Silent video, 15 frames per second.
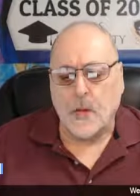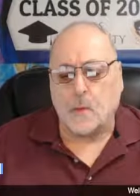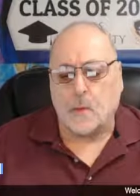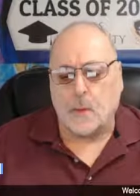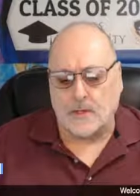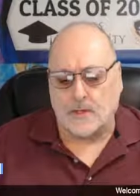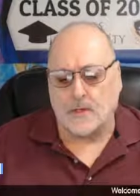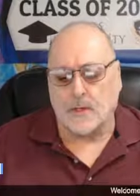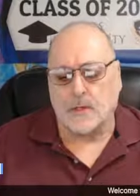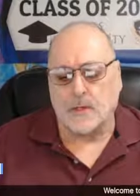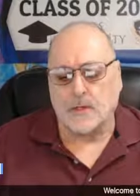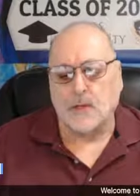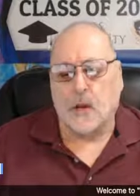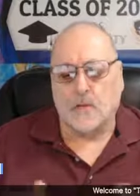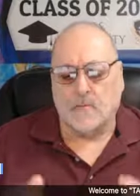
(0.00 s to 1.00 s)
which
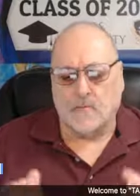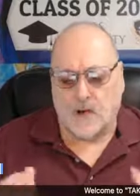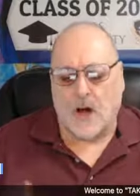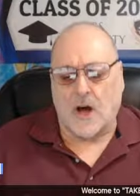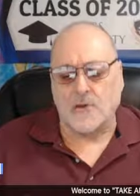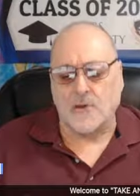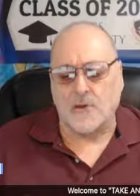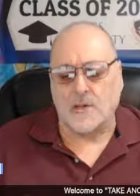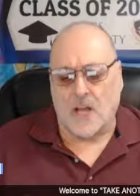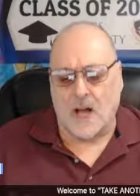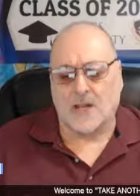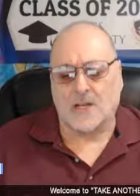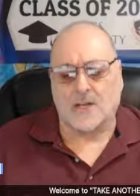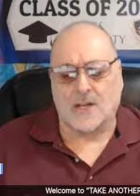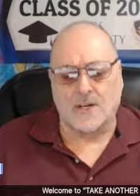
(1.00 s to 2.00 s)
is Father's
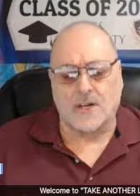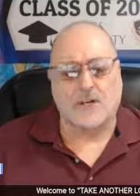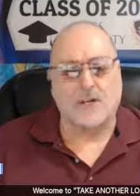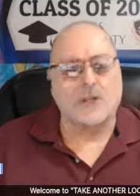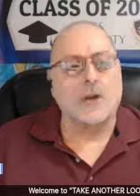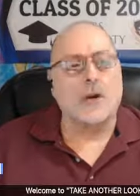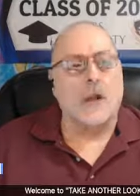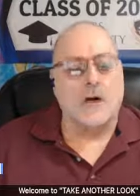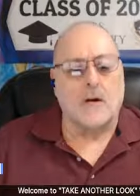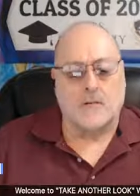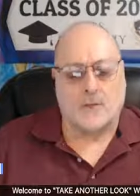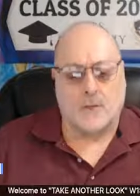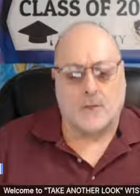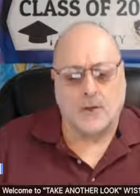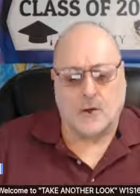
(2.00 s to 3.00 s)
unconditional love
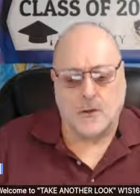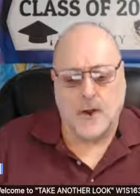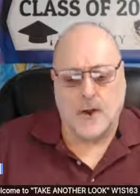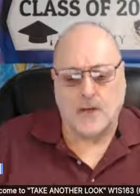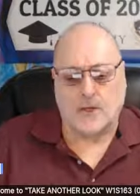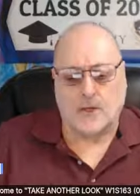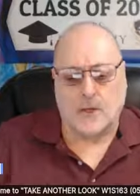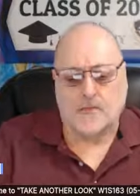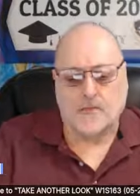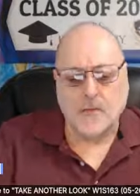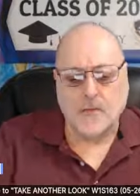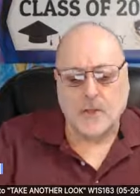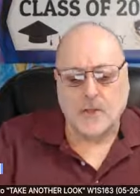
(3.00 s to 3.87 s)
for his creation.